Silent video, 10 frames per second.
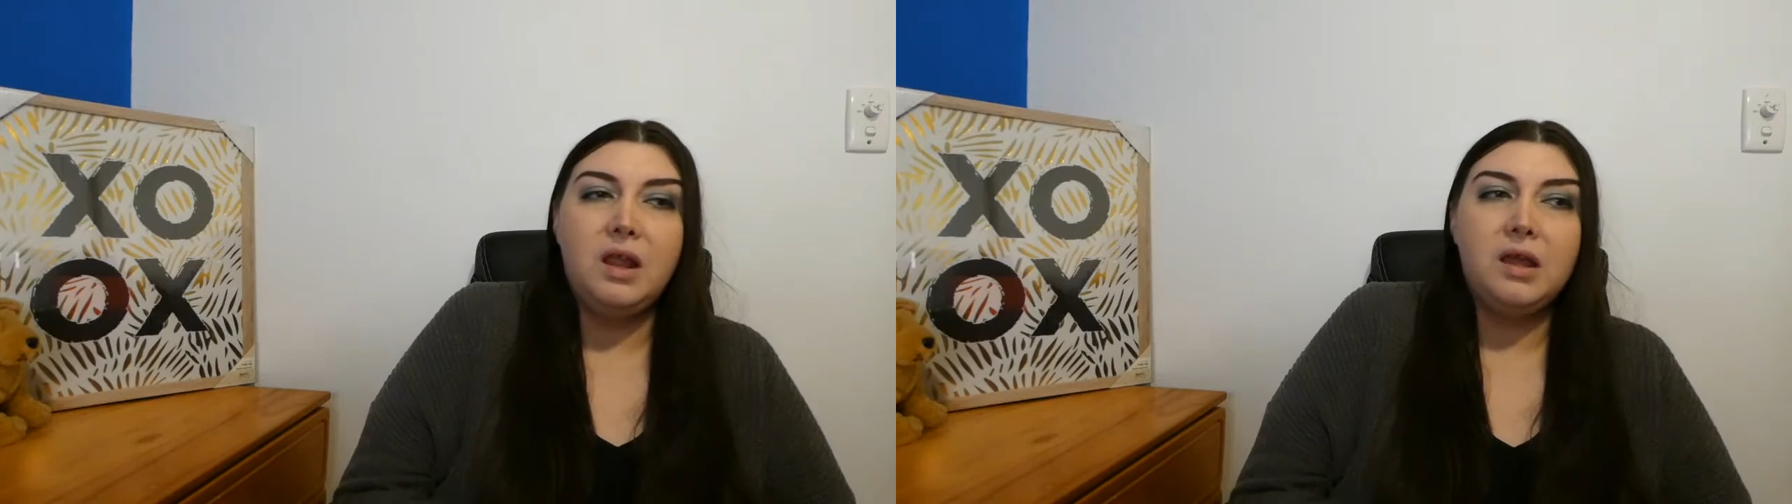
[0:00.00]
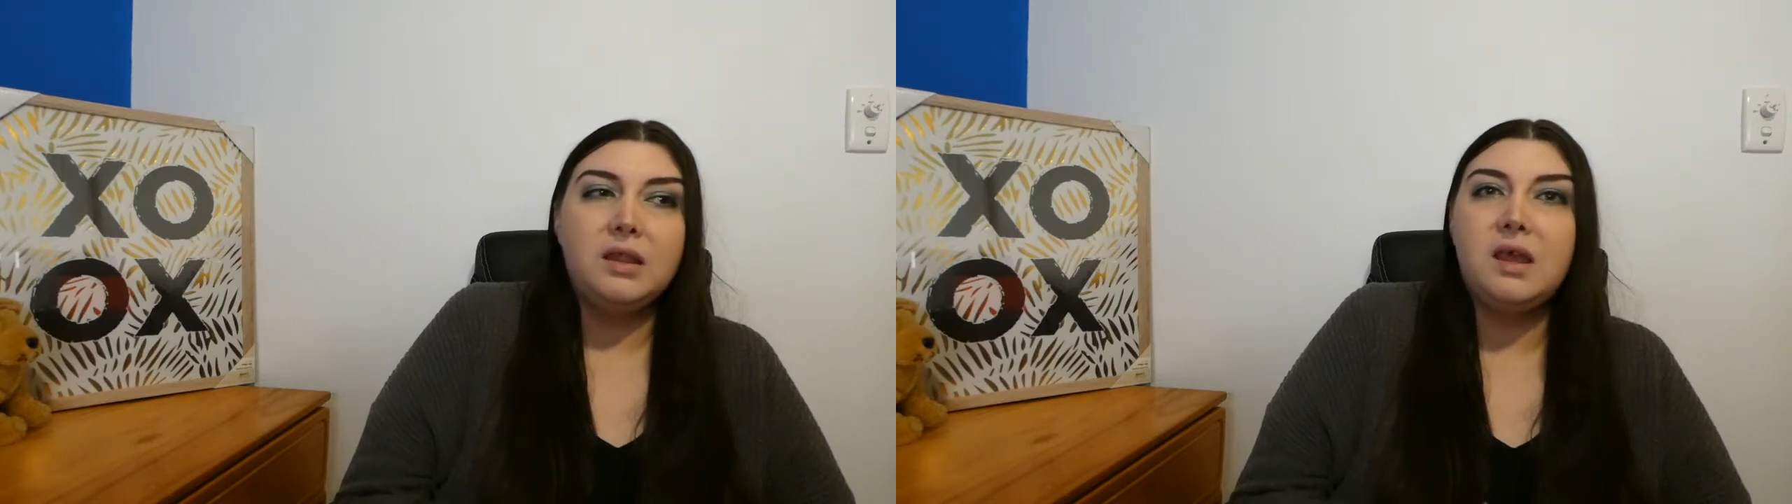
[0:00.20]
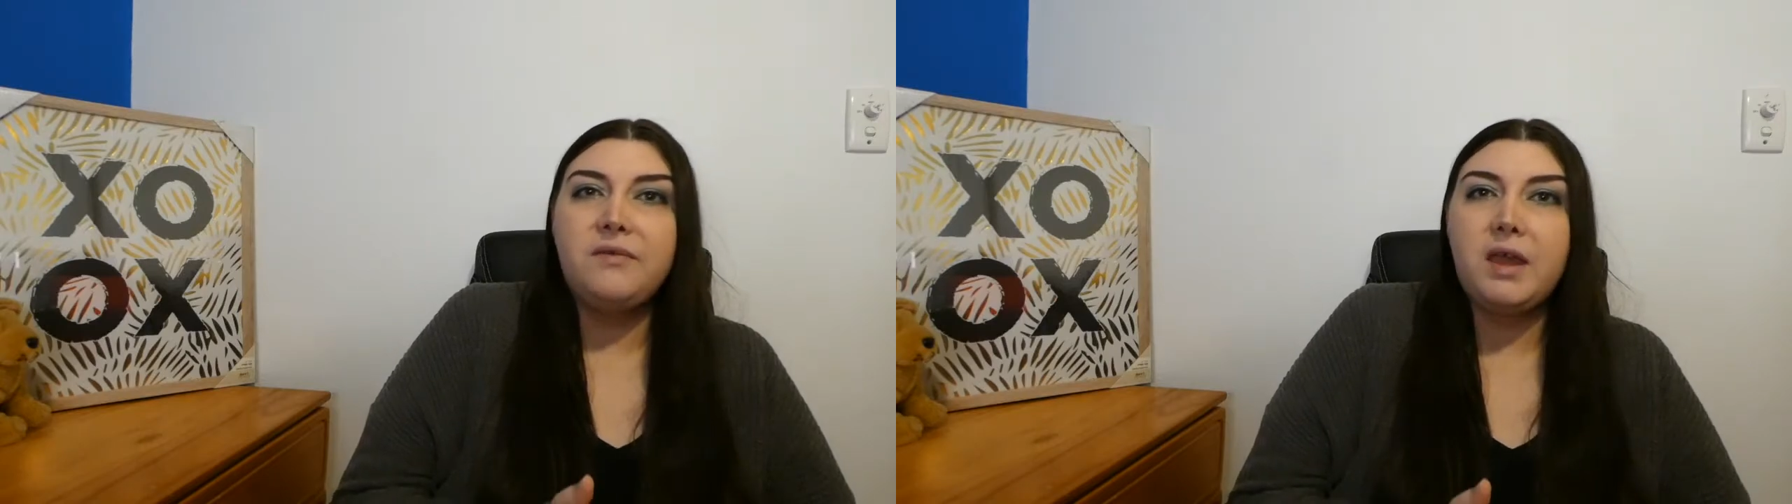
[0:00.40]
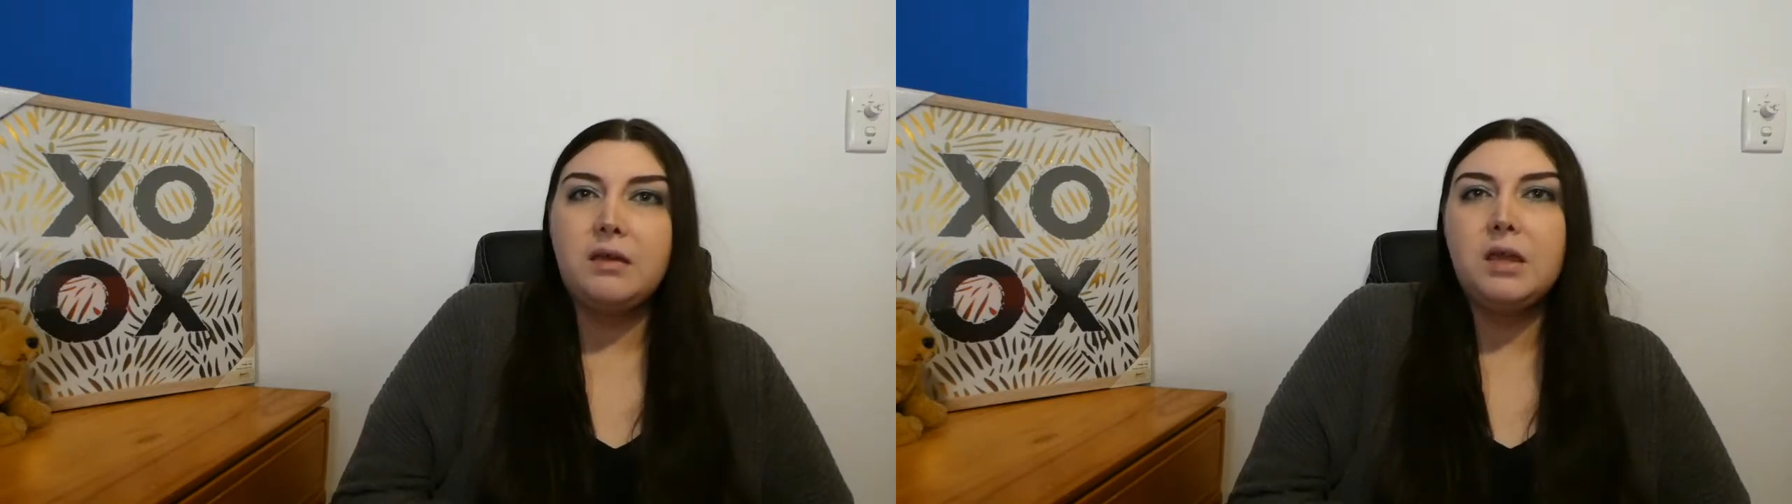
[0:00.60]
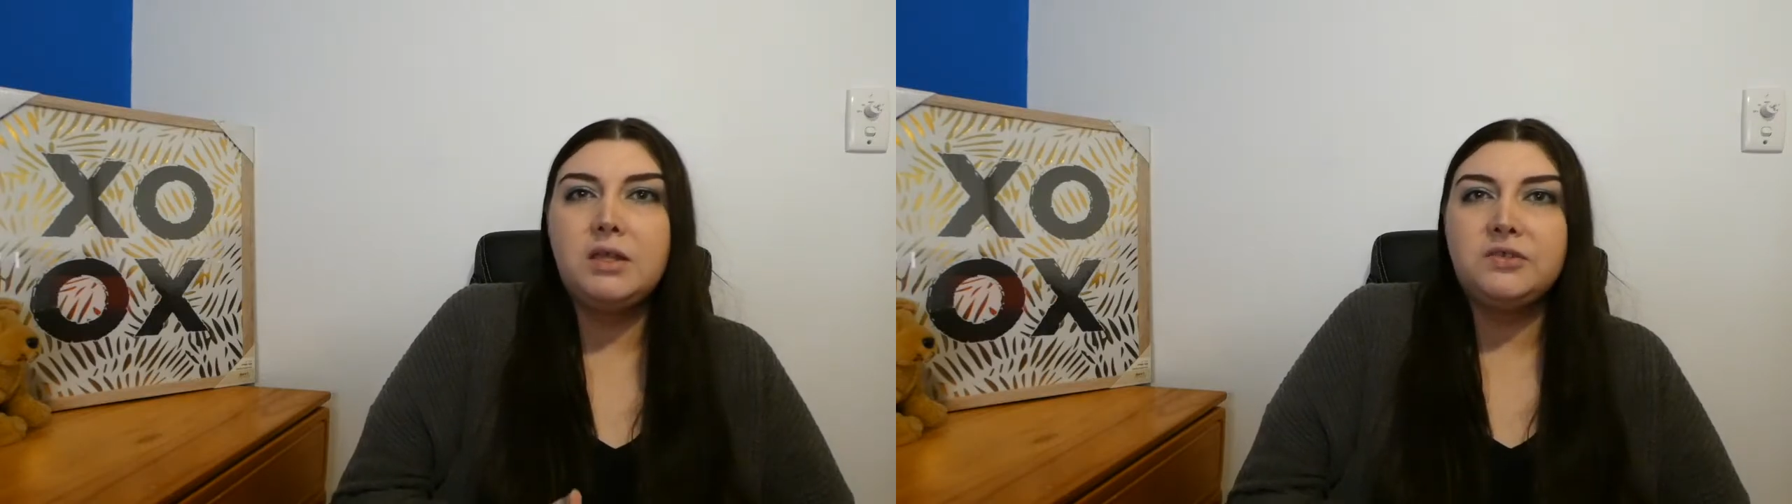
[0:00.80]
I love
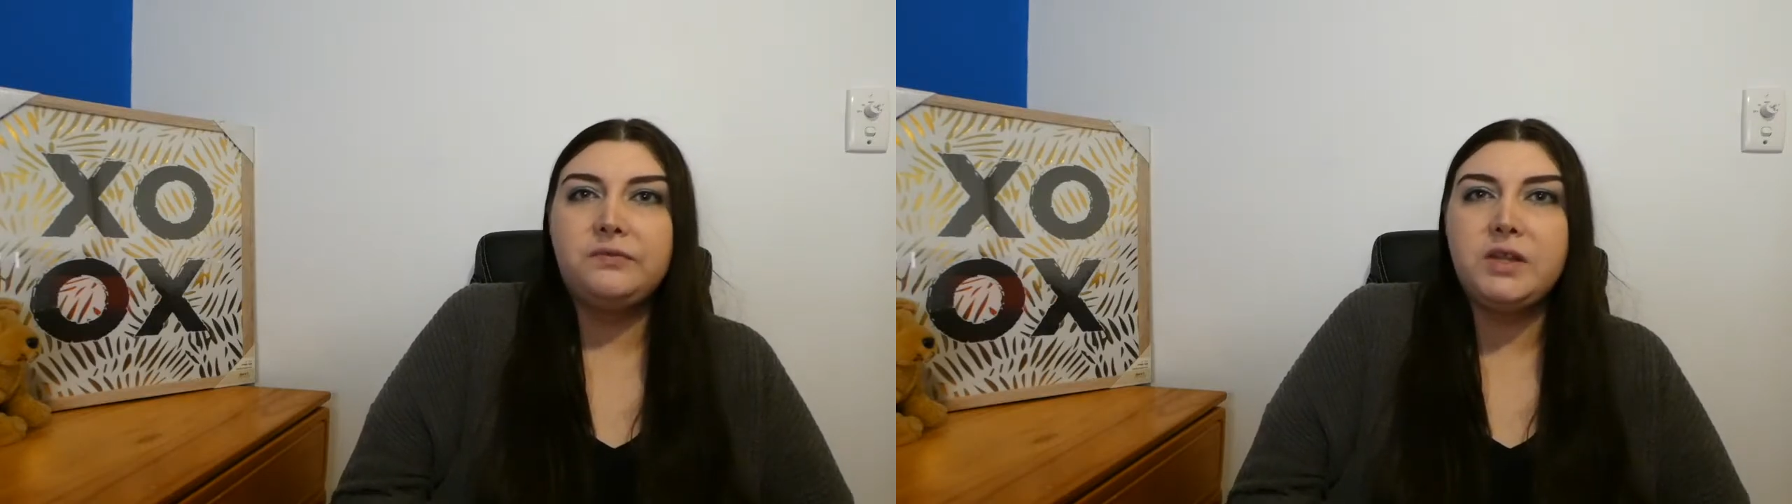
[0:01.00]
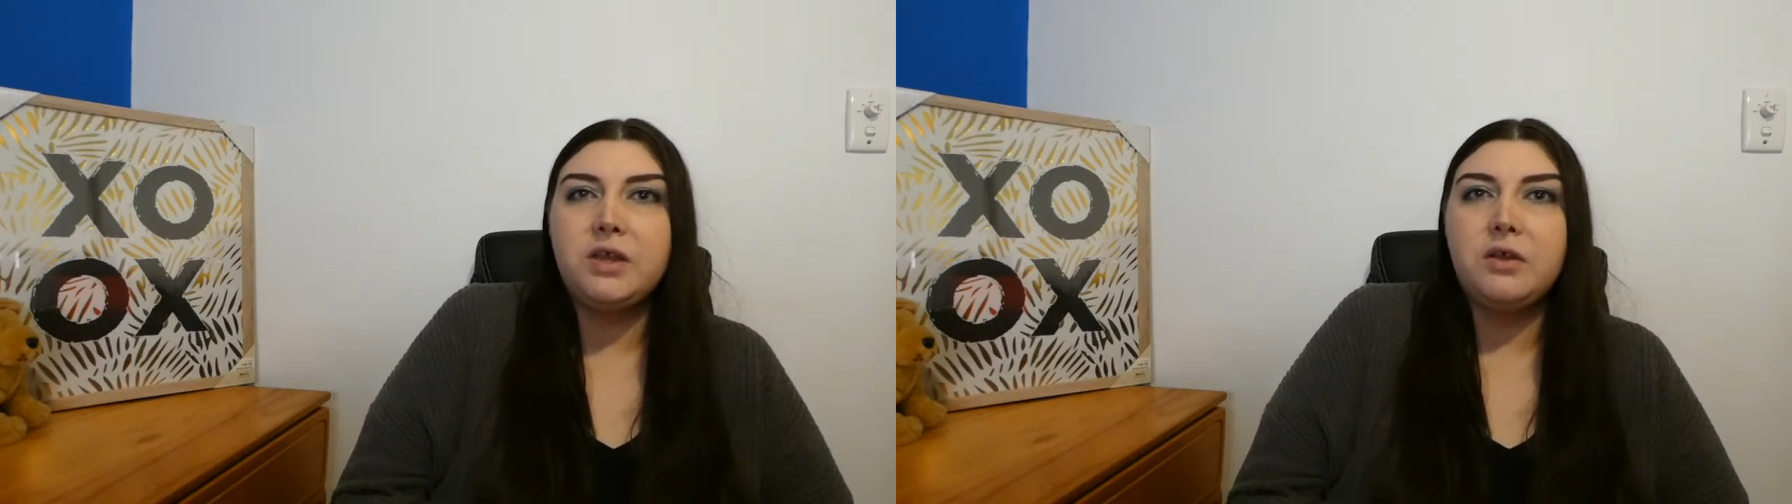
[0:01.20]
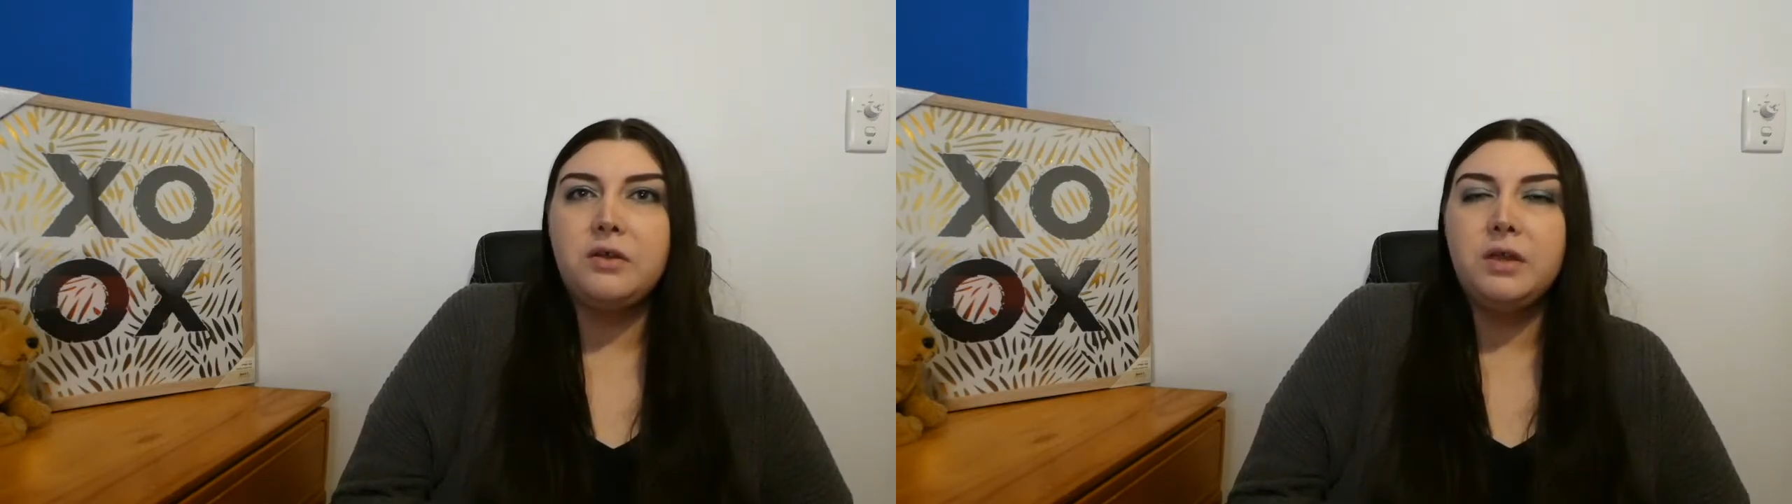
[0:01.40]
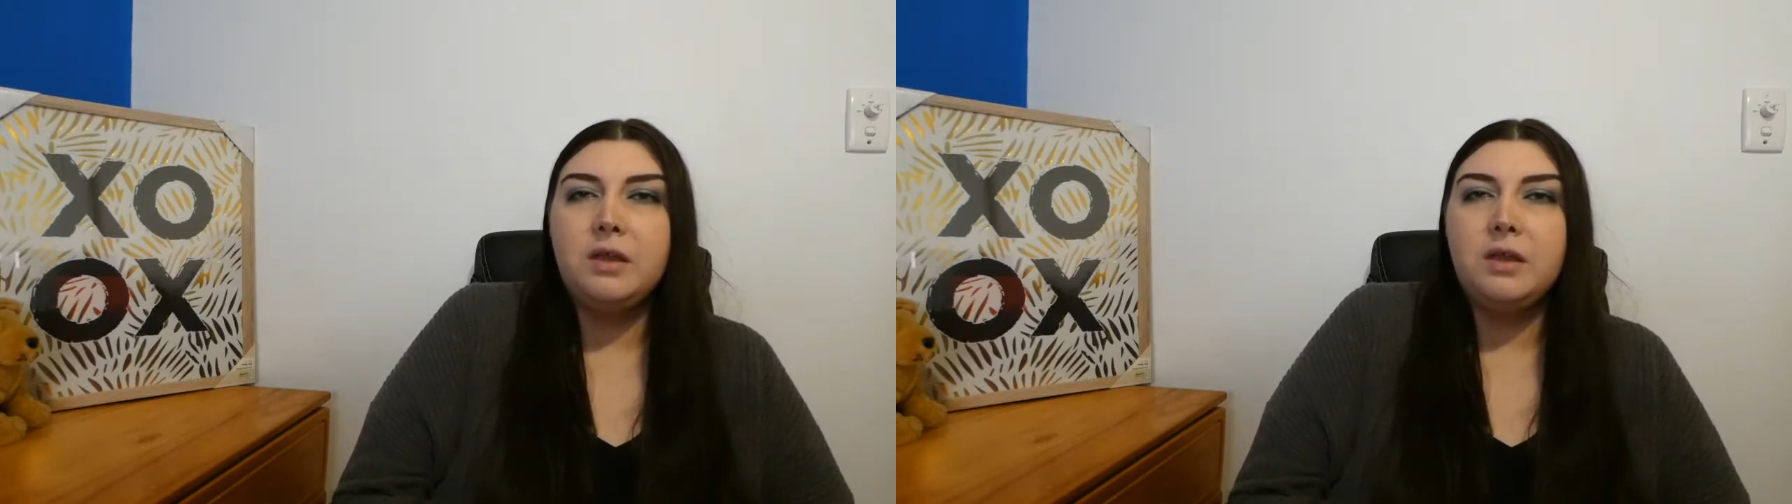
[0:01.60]
how each video